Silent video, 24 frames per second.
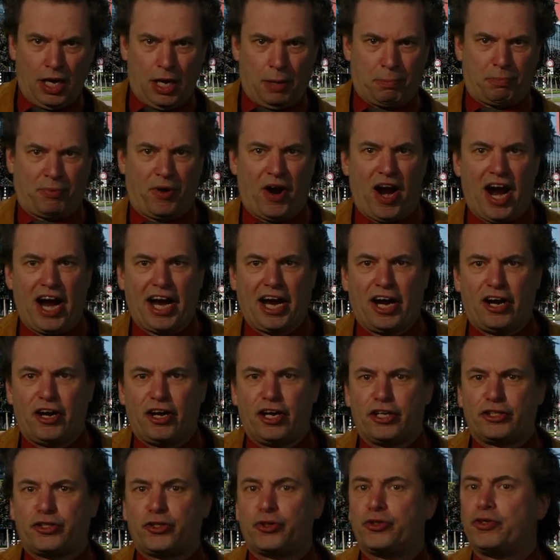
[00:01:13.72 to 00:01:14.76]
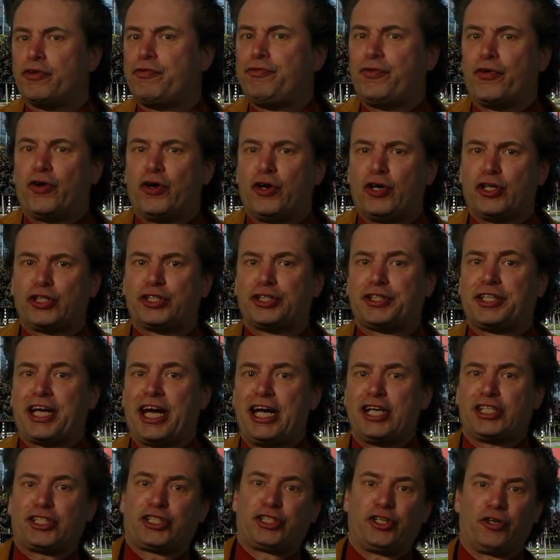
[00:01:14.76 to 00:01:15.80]
Prior to the first
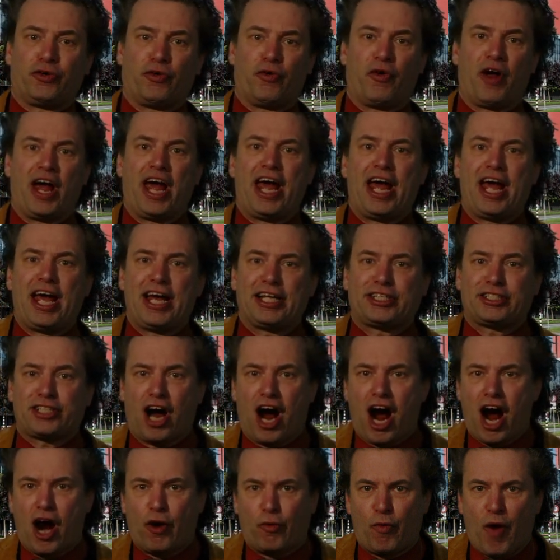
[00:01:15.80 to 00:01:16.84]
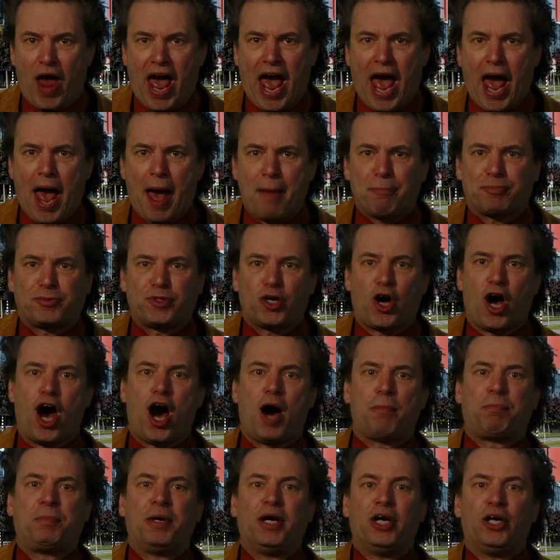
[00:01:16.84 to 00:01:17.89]
stage, the rates are ramped
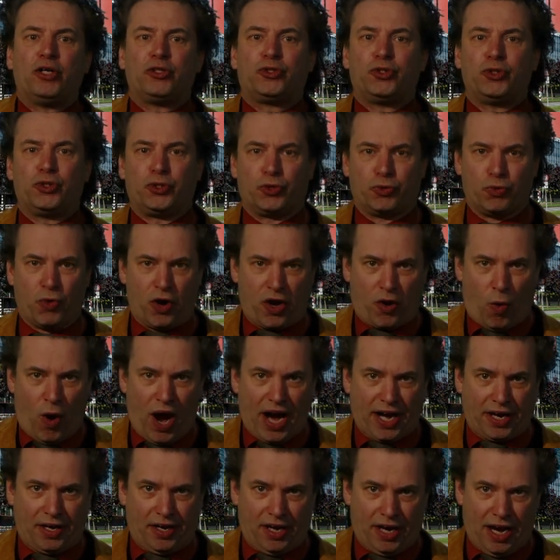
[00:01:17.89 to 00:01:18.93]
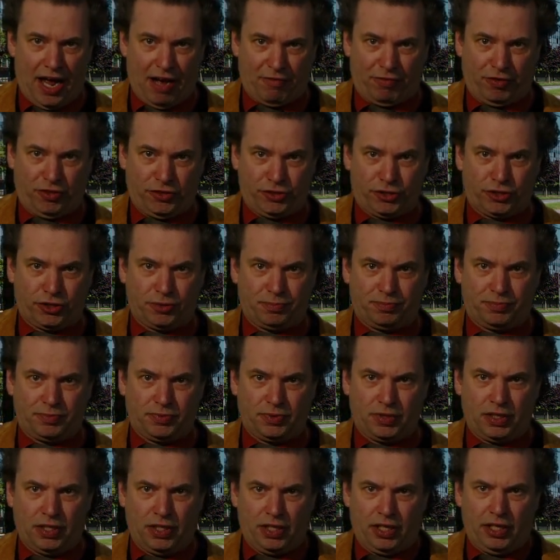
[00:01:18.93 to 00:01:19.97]
up to the required levels.
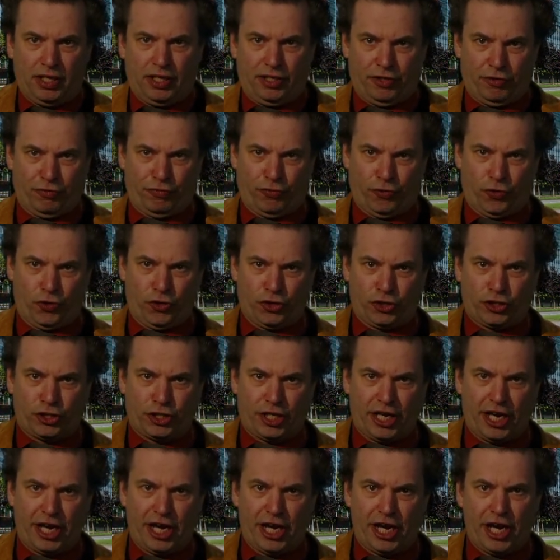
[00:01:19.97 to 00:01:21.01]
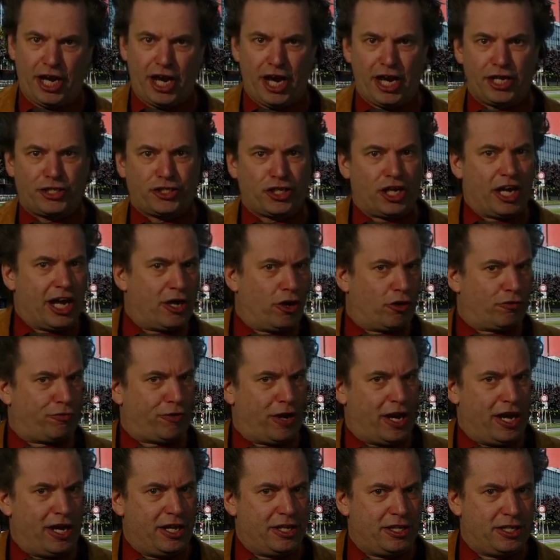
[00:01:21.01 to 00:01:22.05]
In the first stage, a layer of
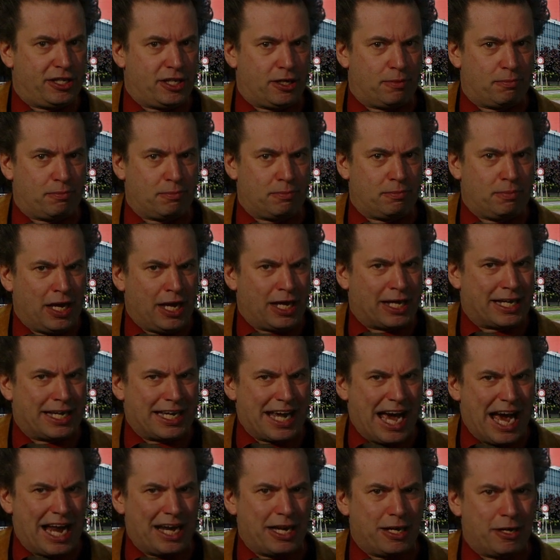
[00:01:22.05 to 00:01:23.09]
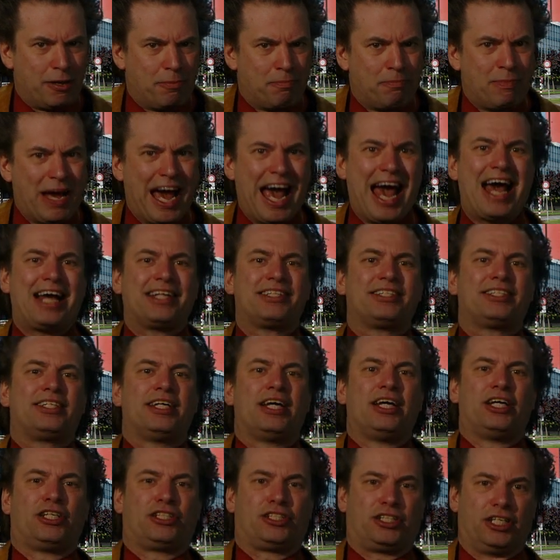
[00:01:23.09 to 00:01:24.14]
indium, gallium and
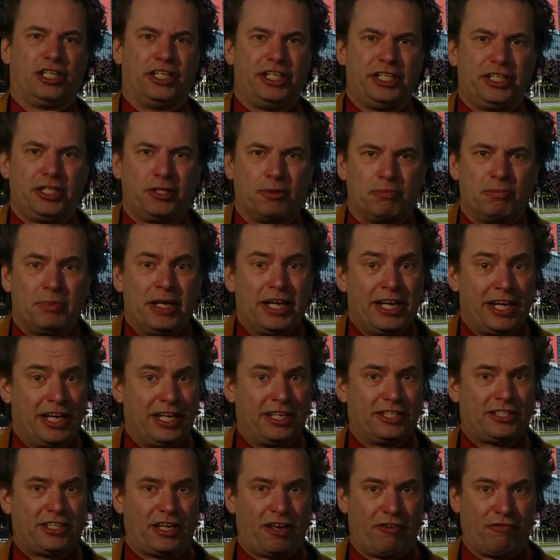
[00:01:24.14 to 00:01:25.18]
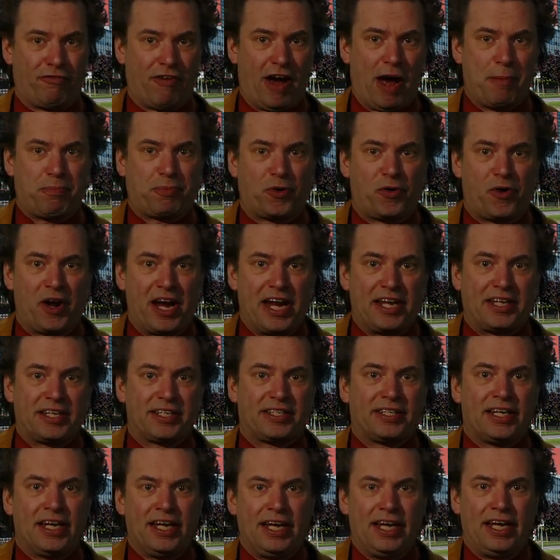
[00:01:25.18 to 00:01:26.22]
selenium is
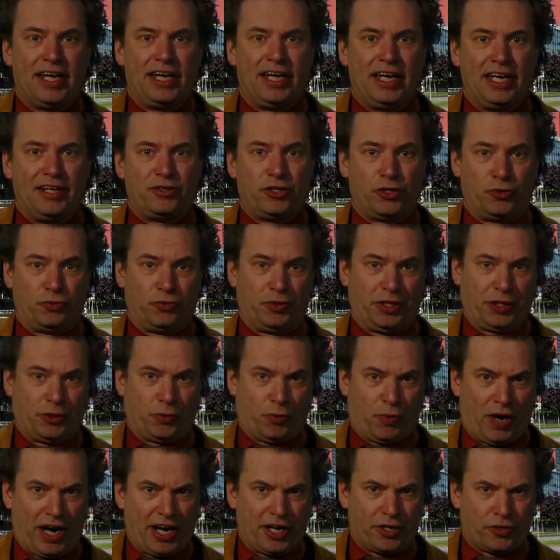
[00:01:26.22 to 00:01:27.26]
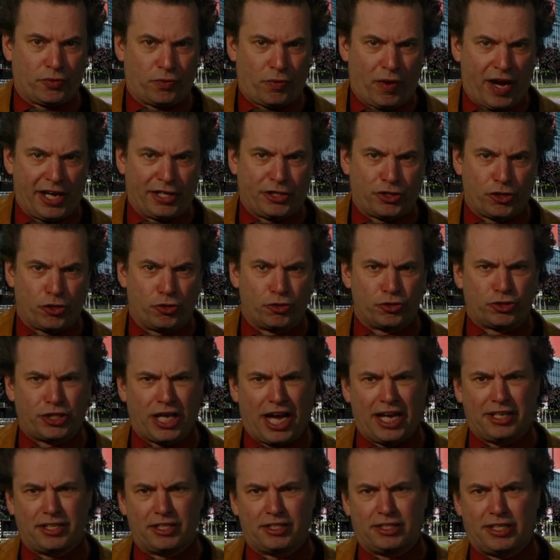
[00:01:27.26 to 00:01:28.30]
evaporated in the required ratios
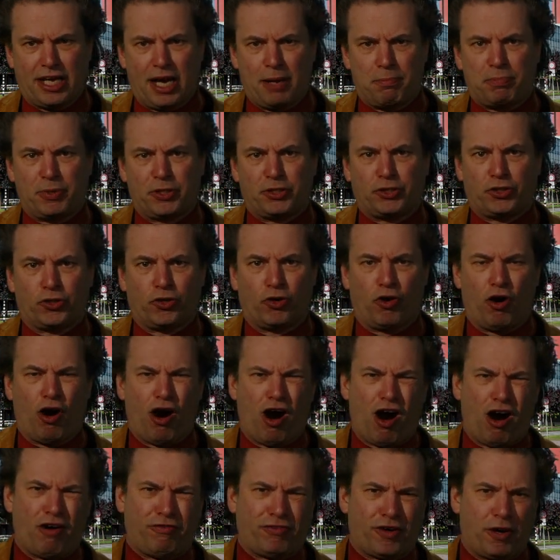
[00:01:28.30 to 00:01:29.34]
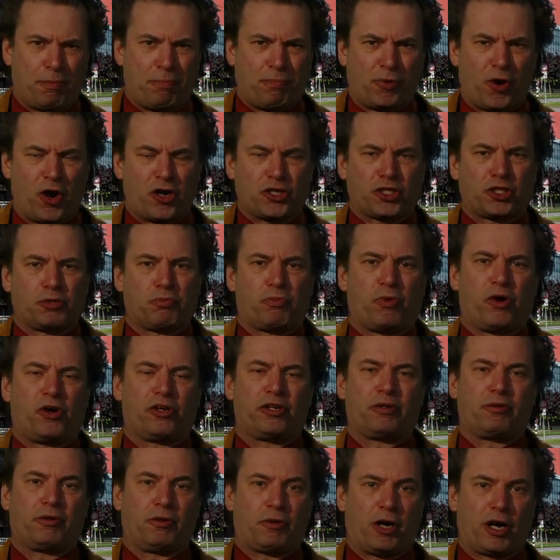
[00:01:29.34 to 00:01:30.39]
at a temperature of
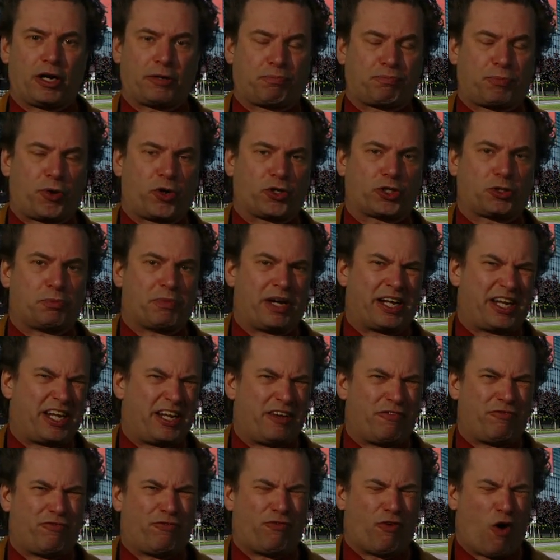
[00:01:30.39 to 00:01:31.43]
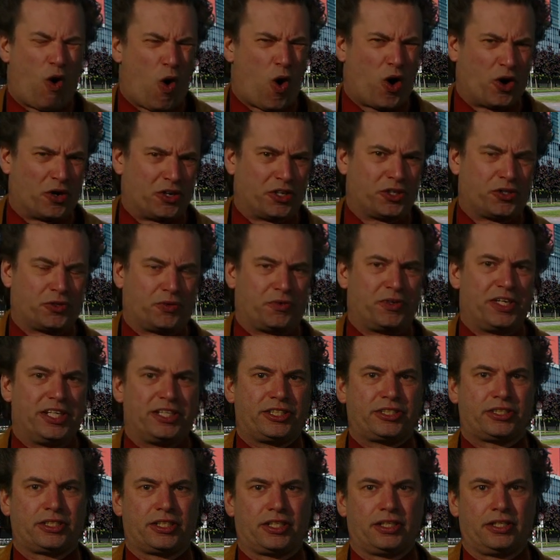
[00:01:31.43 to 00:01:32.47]
approximately 400
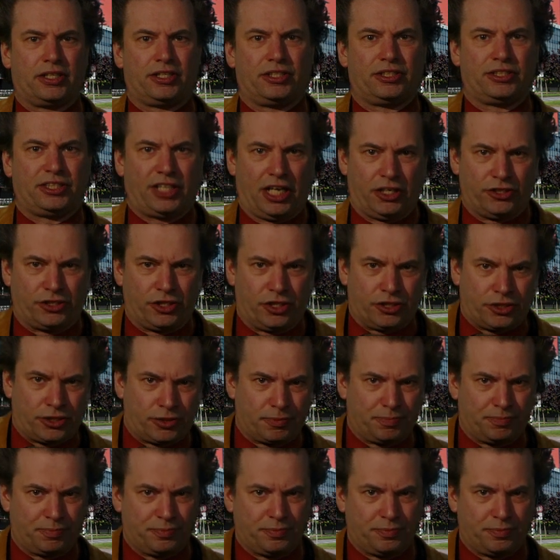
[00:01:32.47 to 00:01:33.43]
degrees Celsius.